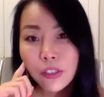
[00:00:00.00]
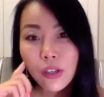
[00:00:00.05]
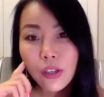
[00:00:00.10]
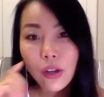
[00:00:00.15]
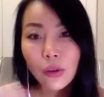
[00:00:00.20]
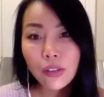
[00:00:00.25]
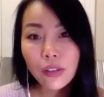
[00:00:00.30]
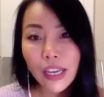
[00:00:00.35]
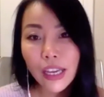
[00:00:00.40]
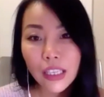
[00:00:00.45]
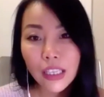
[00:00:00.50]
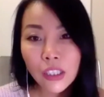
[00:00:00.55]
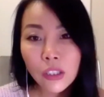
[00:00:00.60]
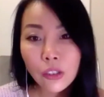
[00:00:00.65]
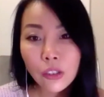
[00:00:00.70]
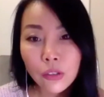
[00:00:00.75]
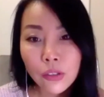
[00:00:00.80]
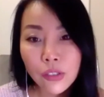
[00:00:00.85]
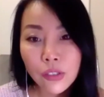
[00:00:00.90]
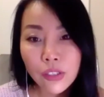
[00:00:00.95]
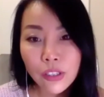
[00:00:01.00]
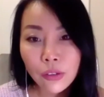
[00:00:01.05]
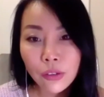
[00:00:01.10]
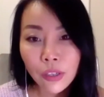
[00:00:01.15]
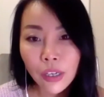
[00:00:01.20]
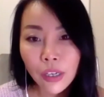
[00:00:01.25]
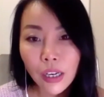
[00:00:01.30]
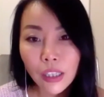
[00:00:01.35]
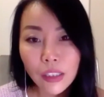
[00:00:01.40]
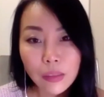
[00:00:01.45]
So that includes
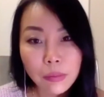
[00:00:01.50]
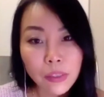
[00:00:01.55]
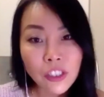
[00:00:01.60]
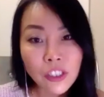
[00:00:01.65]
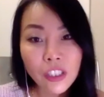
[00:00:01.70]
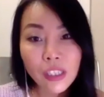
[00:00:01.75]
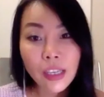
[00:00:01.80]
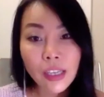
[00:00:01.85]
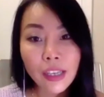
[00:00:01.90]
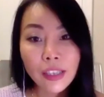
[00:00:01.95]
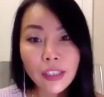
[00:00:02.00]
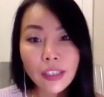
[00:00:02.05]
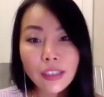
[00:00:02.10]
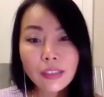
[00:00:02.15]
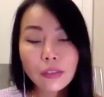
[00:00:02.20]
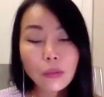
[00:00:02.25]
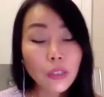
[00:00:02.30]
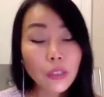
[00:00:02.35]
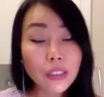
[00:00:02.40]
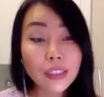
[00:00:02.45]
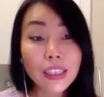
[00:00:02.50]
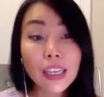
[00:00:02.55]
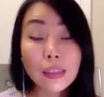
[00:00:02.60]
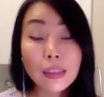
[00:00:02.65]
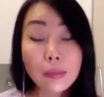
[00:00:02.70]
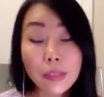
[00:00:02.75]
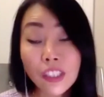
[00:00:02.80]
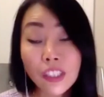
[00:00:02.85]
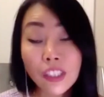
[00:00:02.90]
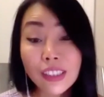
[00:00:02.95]
your admission letter or
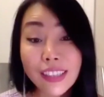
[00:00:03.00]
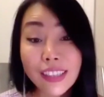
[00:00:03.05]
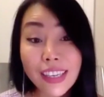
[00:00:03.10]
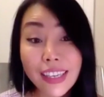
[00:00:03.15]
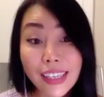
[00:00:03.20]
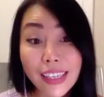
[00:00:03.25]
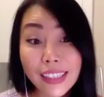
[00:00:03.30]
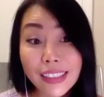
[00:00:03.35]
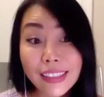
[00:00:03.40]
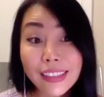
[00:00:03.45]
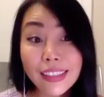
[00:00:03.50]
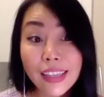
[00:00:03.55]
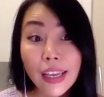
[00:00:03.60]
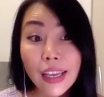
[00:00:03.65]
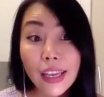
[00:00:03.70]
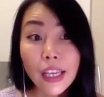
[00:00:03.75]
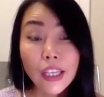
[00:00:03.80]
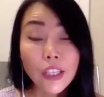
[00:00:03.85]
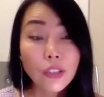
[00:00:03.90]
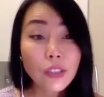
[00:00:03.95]
admission tickets.